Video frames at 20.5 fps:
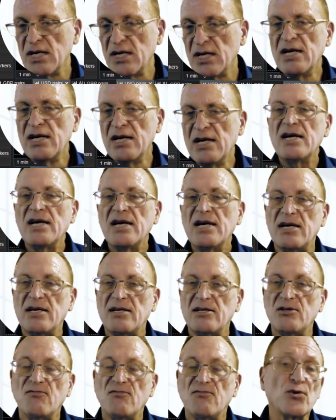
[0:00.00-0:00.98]
And for
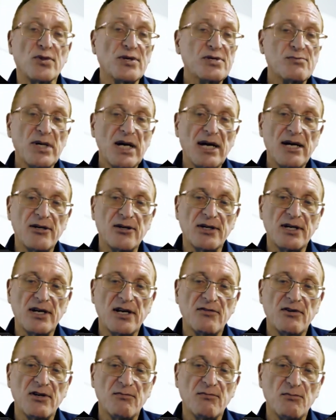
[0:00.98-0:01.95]
this pattern, I've
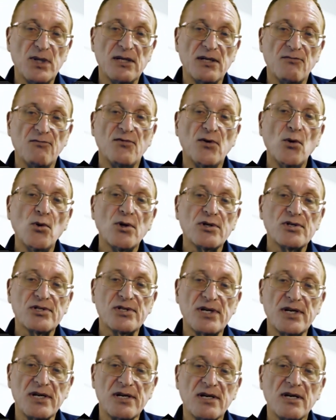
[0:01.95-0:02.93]
been focusing
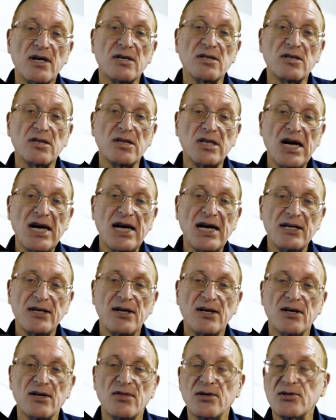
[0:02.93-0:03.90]
a lot on
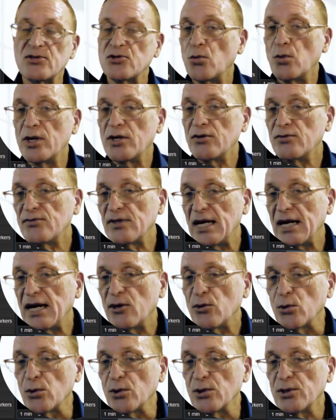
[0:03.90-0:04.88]
the twelve hour
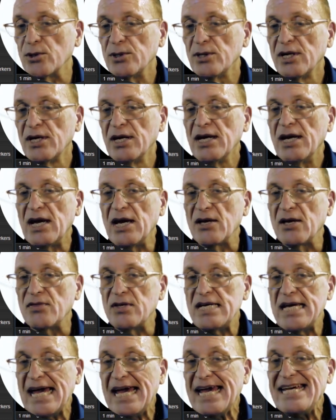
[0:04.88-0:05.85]
and the
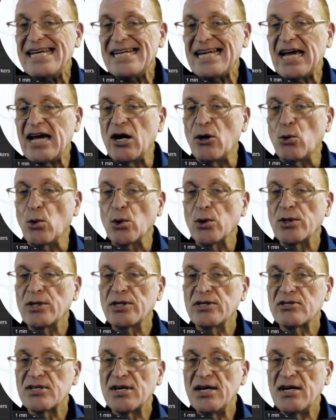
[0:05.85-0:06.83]
eight hour
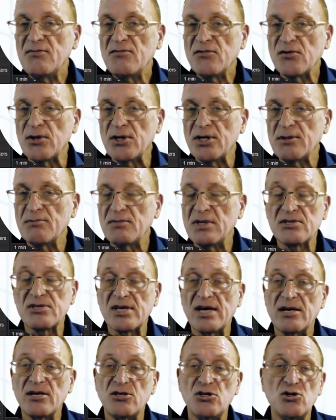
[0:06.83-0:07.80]
time frame. Is that a
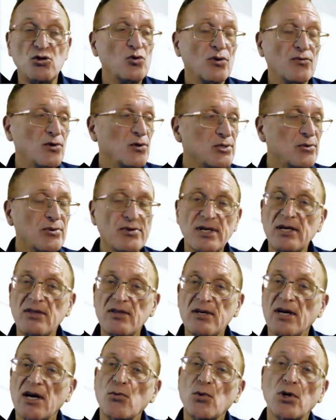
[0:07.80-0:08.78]
universal thing that
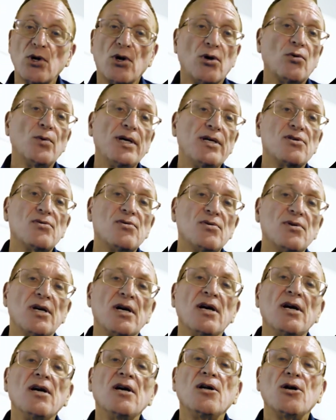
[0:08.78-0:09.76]
I would always do?
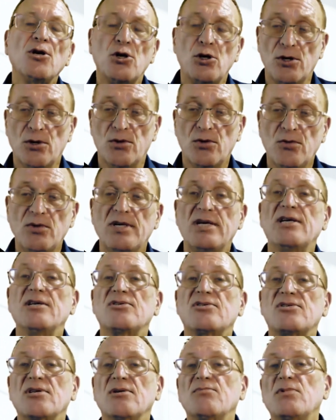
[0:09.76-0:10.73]
No,
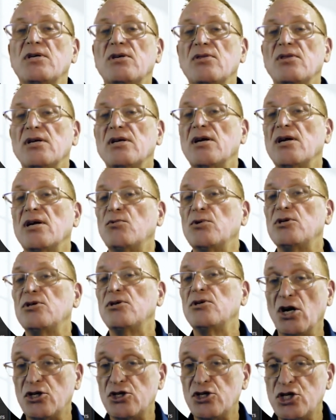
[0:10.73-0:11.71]
it's something that I would
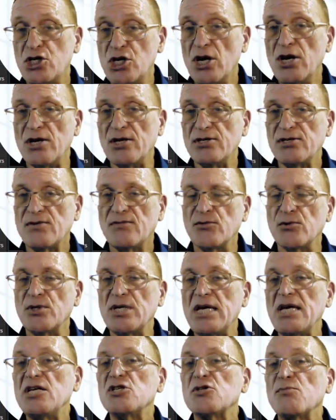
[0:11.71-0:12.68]
adjust for
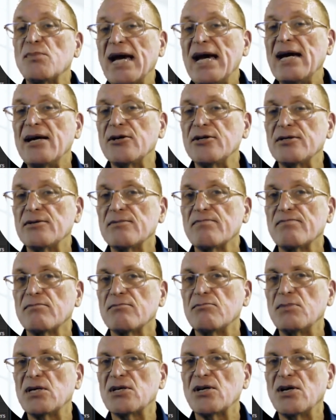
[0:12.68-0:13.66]
each pattern,
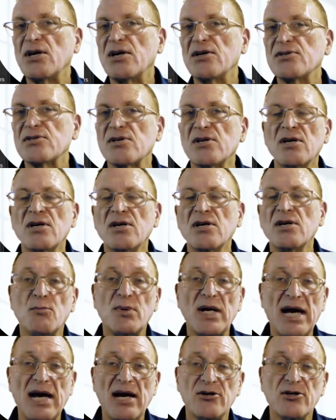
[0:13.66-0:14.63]
because a
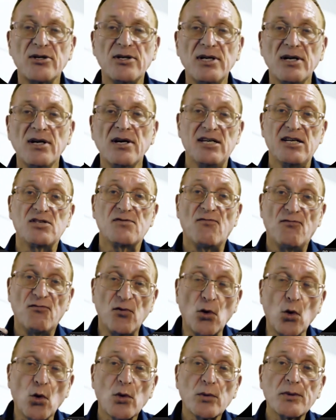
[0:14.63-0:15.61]
pattern is
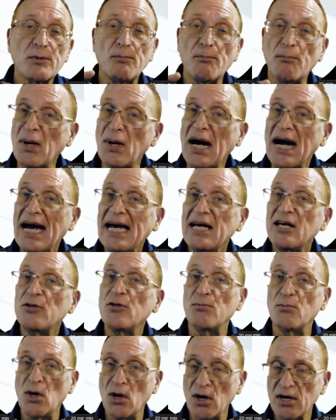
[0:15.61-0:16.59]
formed by
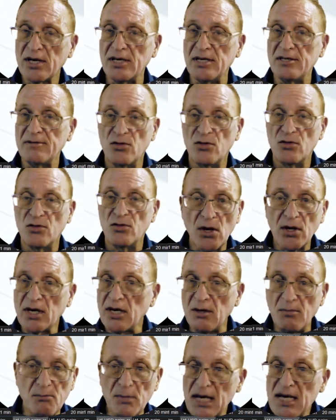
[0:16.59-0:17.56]
the market. The
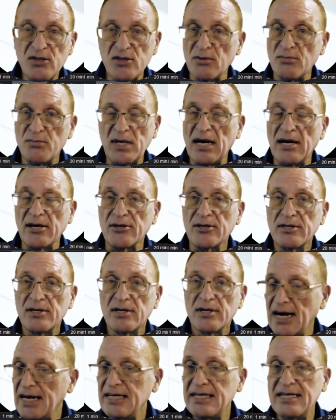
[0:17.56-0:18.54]
market made the pattern.
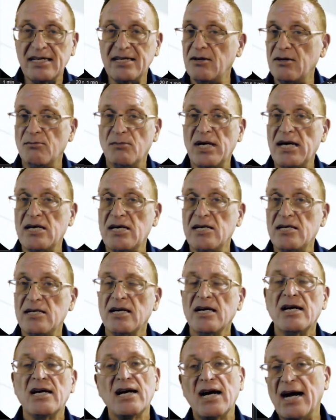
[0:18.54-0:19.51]
I didn't make it.
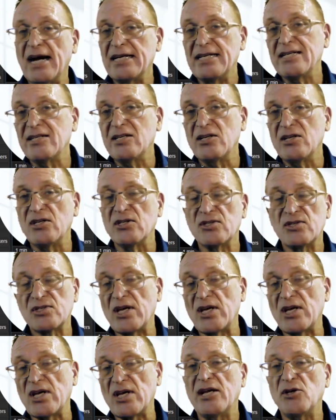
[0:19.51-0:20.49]
I didn't
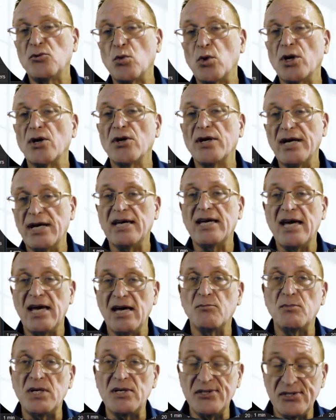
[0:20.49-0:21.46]
decide where it
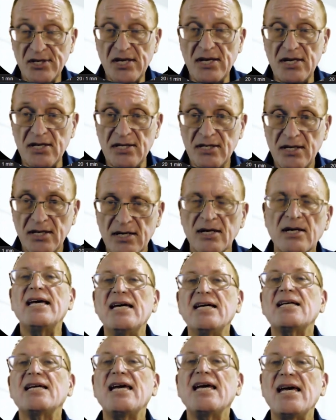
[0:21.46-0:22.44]
can be seen.
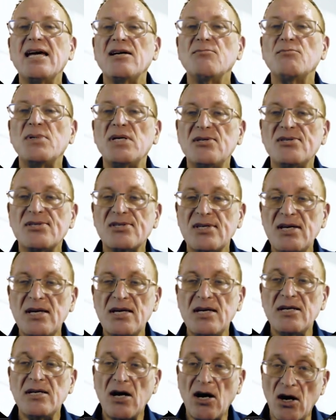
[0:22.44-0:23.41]
It can be
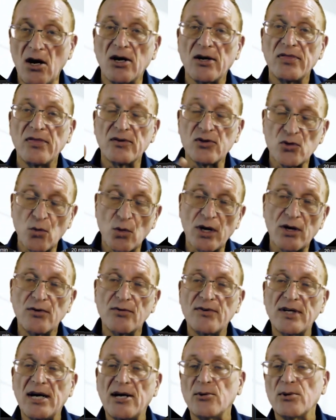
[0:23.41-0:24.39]
seen on the
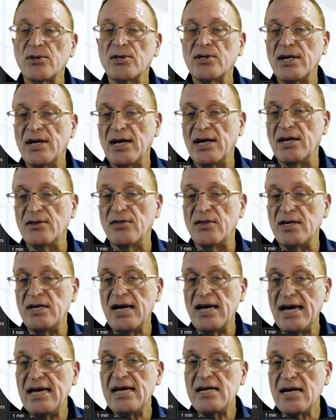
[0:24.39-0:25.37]
twelve hour and the
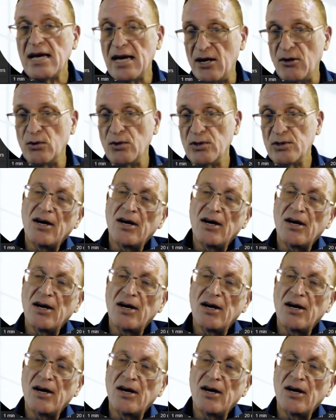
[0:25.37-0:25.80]
eight hour.